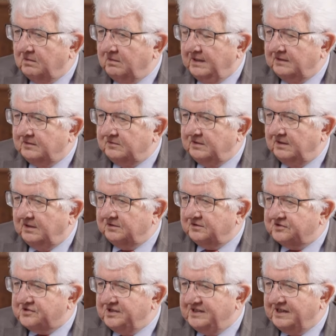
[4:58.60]
Well, as
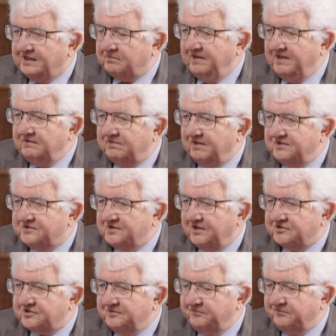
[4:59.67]
I said, the green
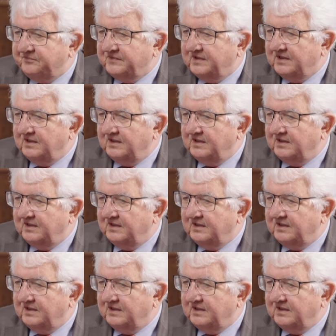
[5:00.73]
transition